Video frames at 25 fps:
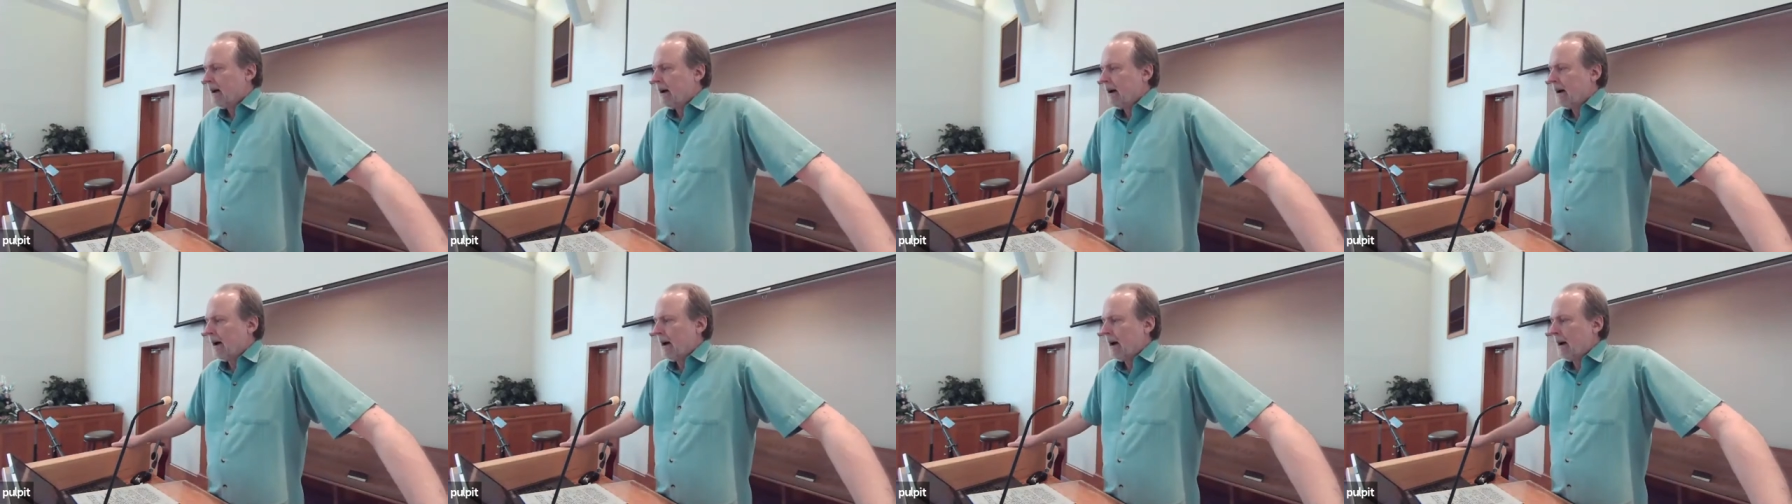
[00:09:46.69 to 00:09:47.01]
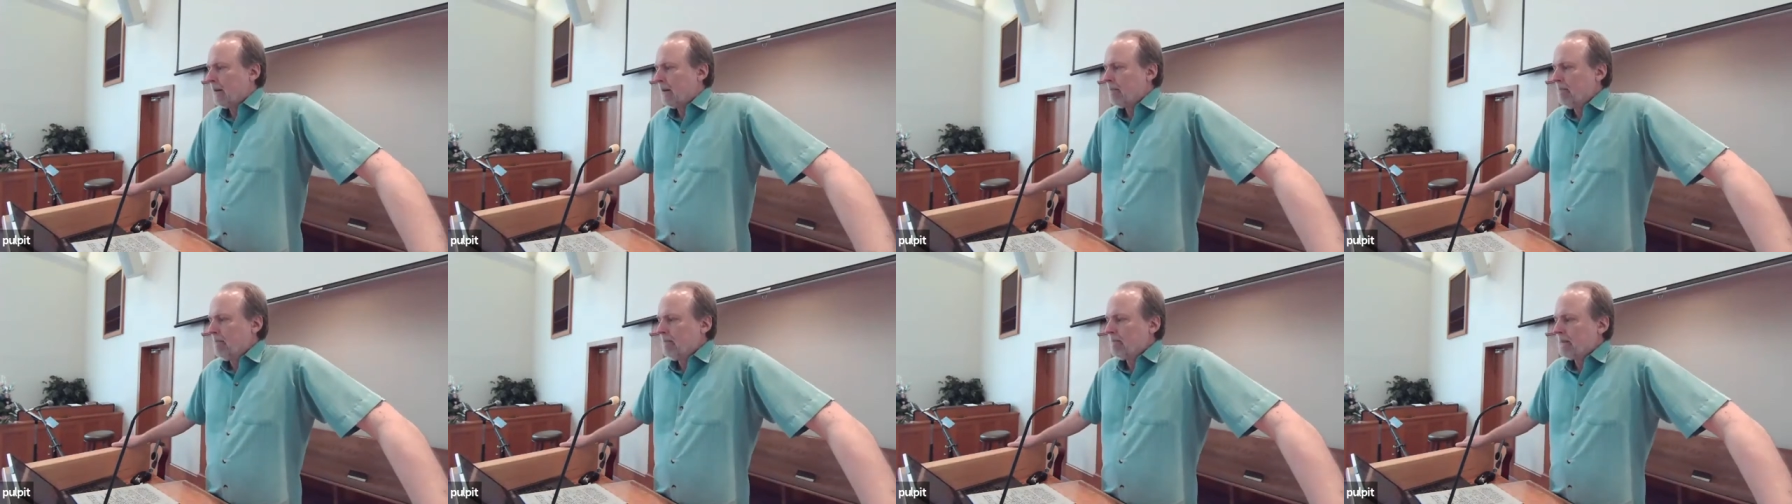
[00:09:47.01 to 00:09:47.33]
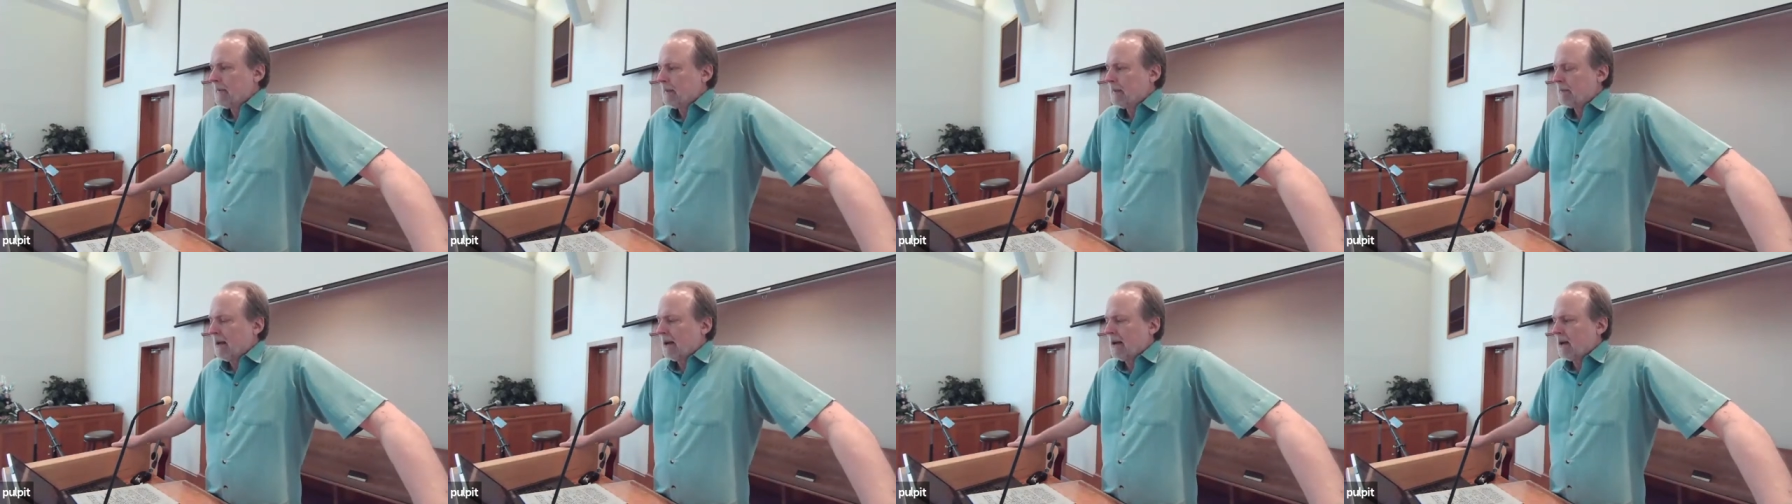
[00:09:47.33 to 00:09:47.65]
Um,
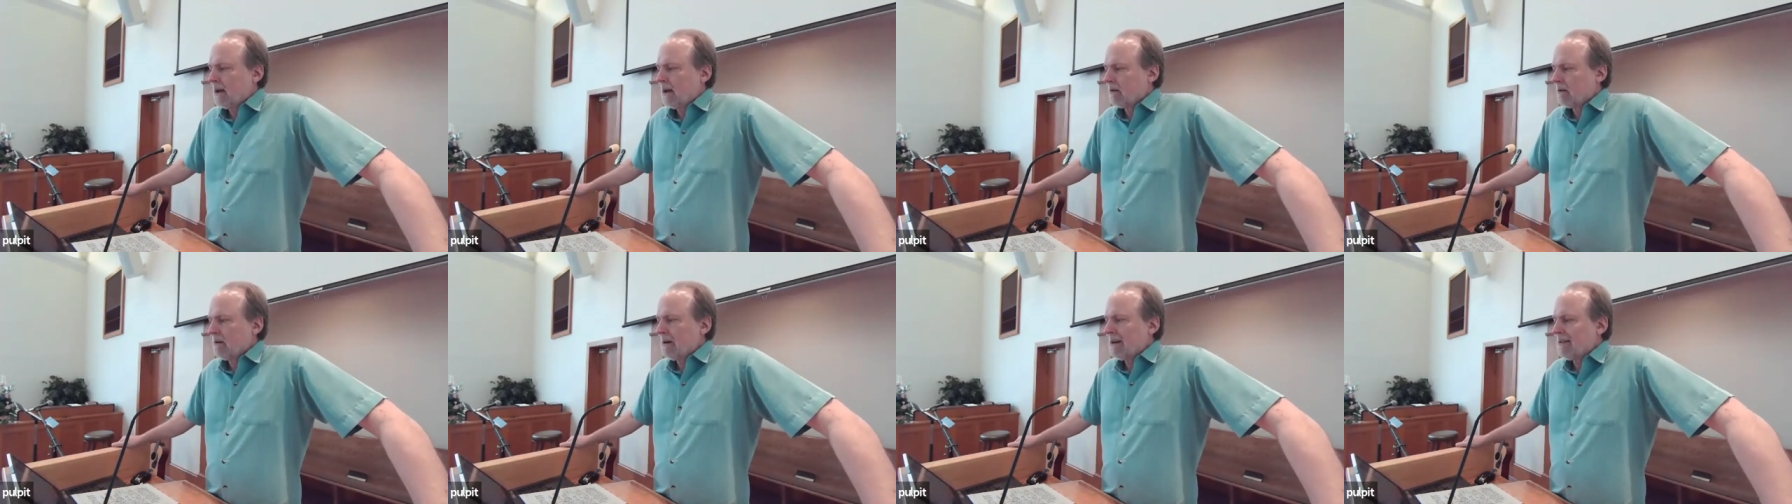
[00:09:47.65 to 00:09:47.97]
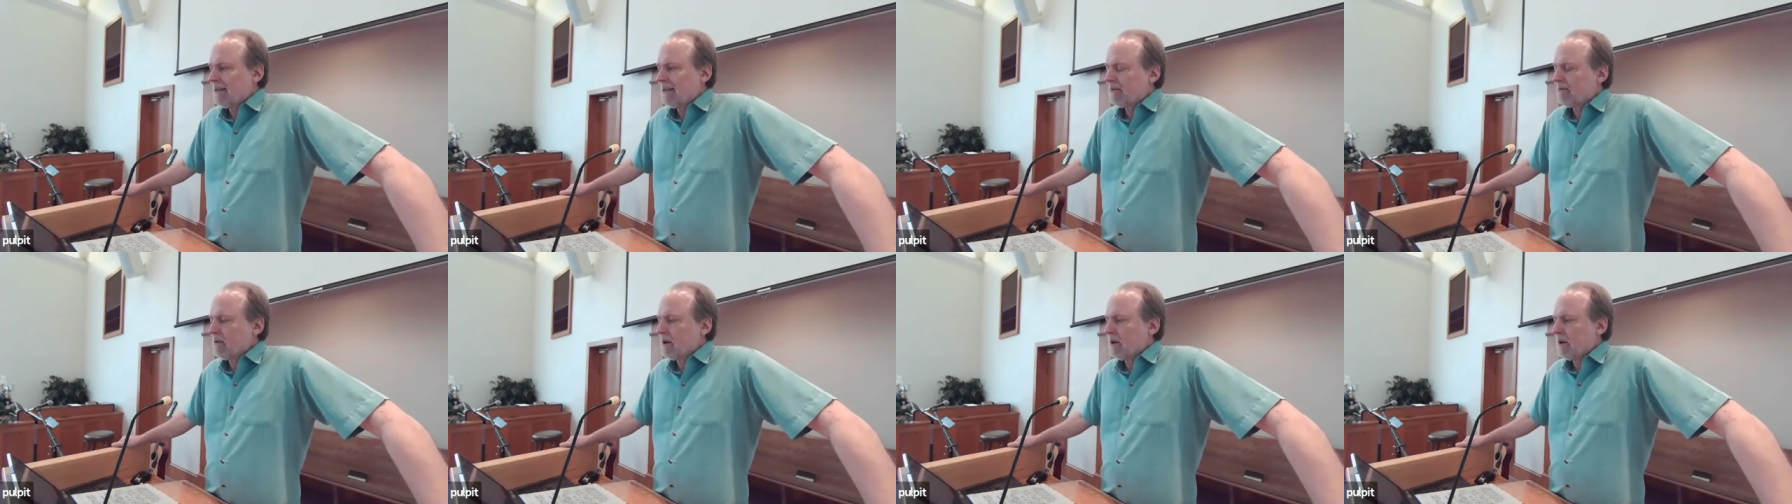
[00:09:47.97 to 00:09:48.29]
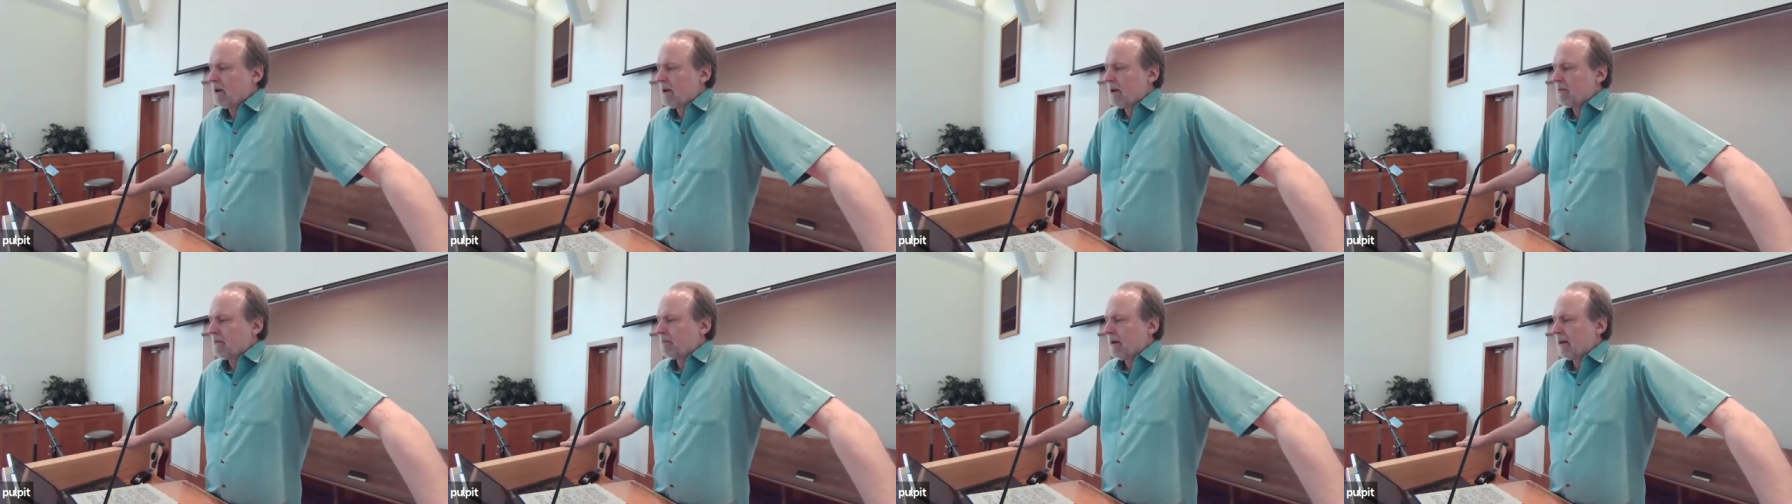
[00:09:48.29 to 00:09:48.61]
I'm not going to read through
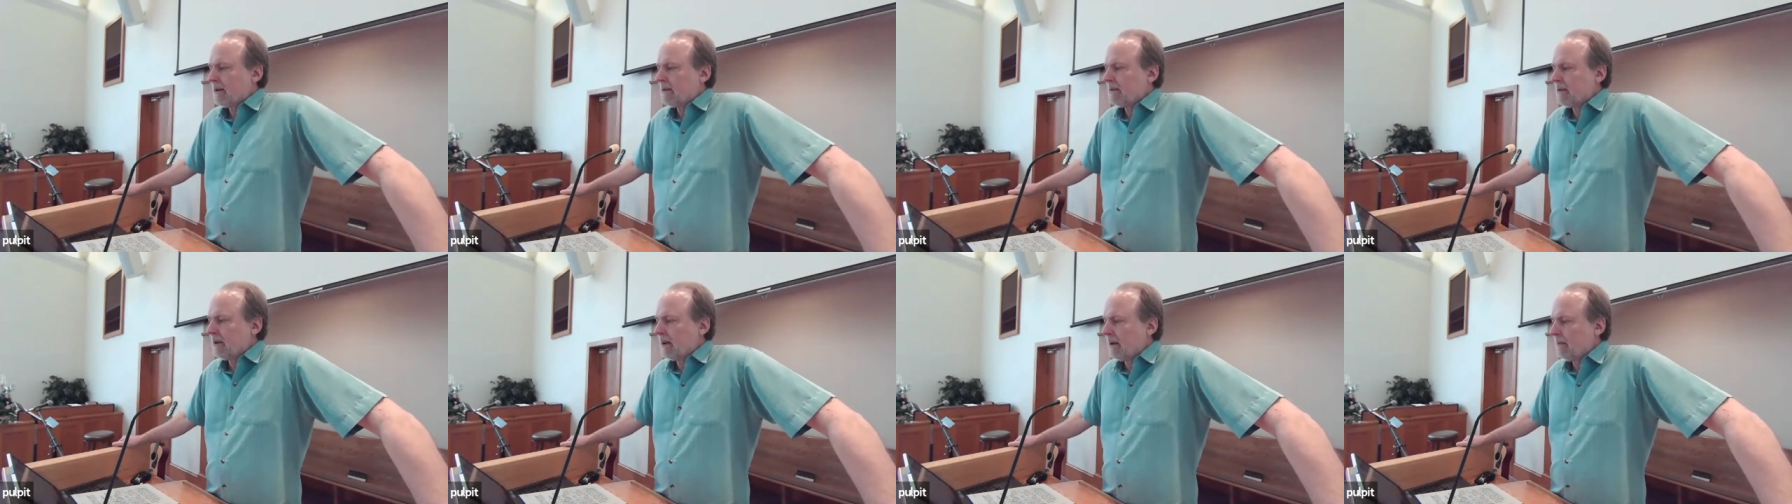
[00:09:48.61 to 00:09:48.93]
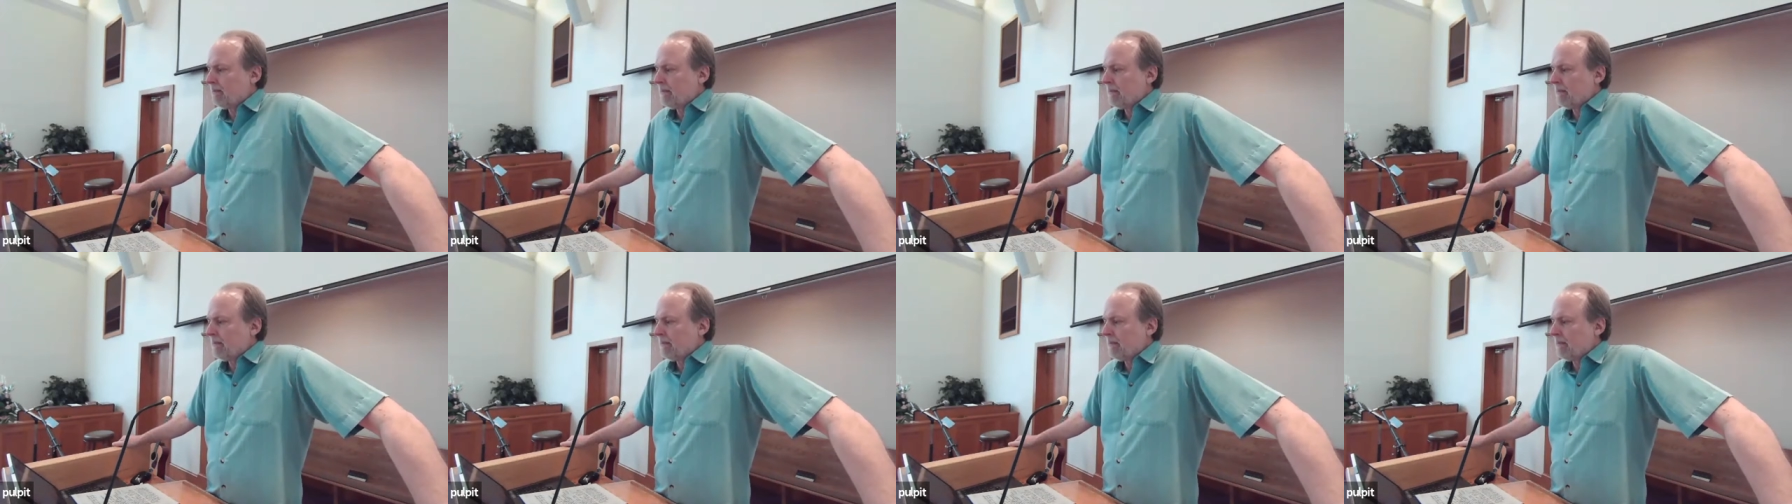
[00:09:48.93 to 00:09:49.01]
it, but uh,